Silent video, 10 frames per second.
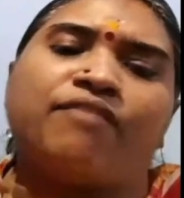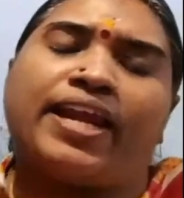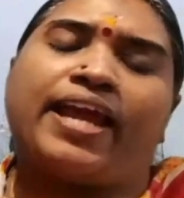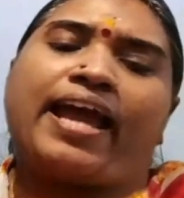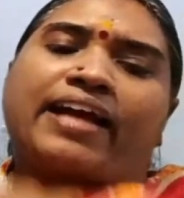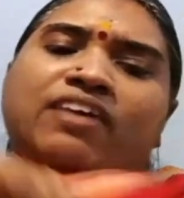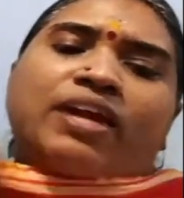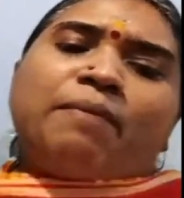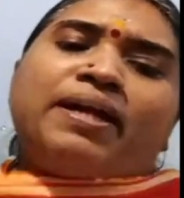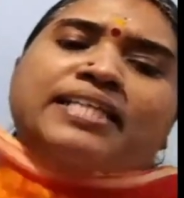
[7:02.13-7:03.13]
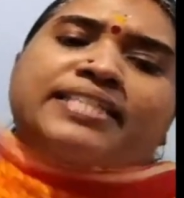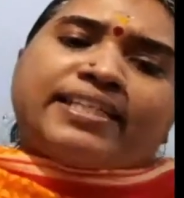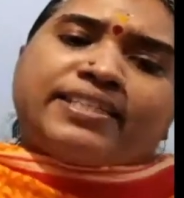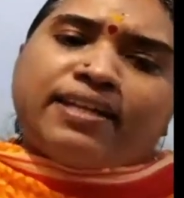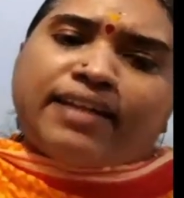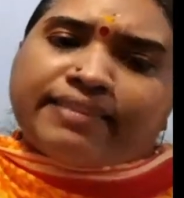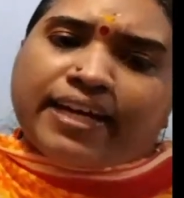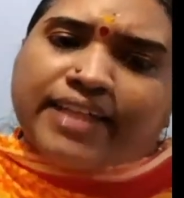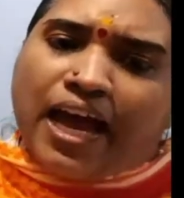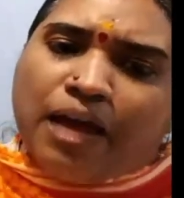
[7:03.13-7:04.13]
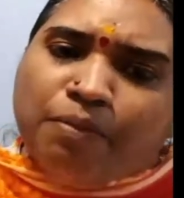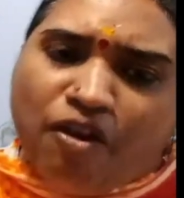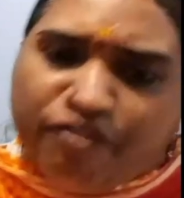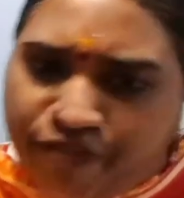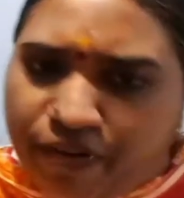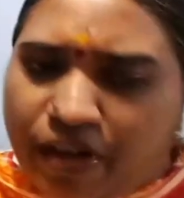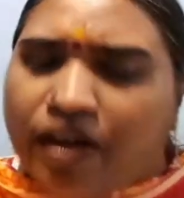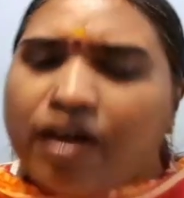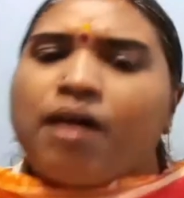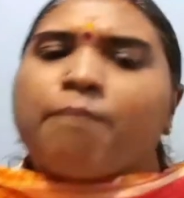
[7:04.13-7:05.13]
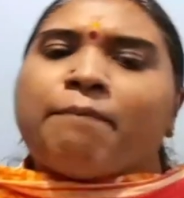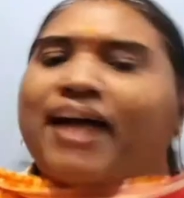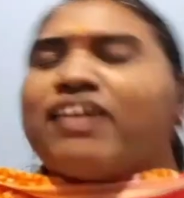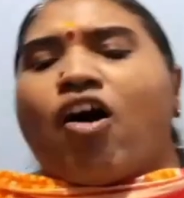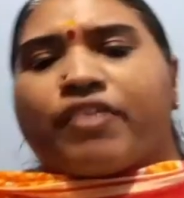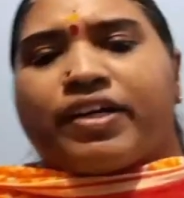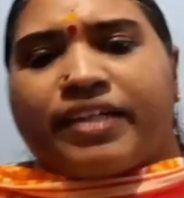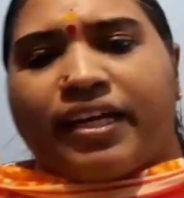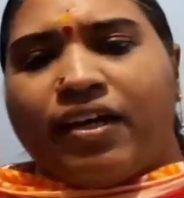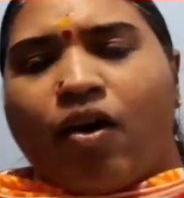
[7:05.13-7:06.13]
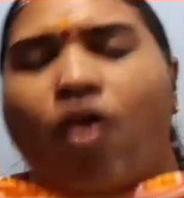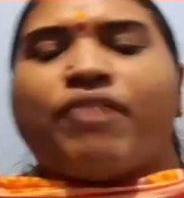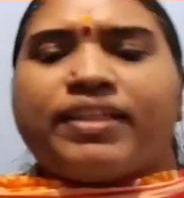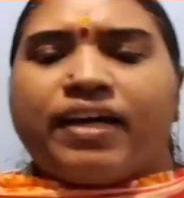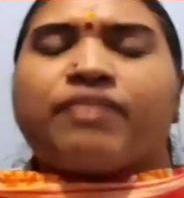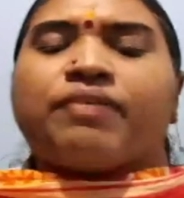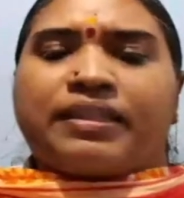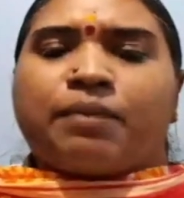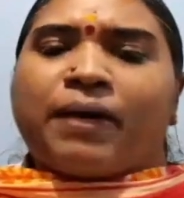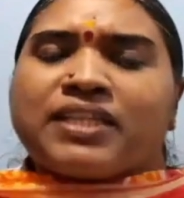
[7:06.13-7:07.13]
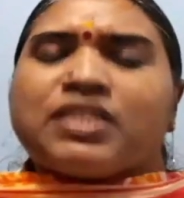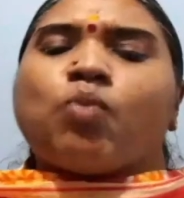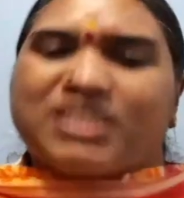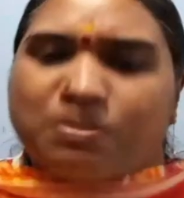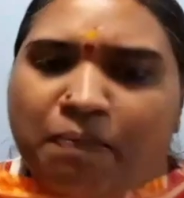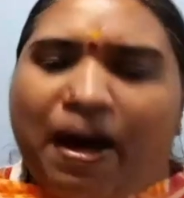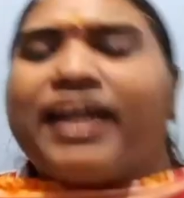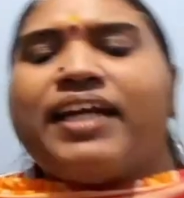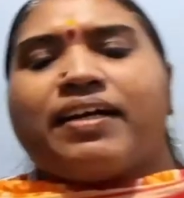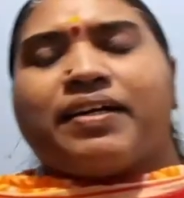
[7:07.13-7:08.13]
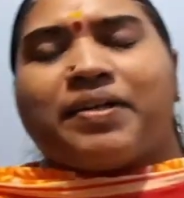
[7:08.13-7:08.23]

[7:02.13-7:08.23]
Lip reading: when an agreement is entered at the time of minority, or when the person was minor,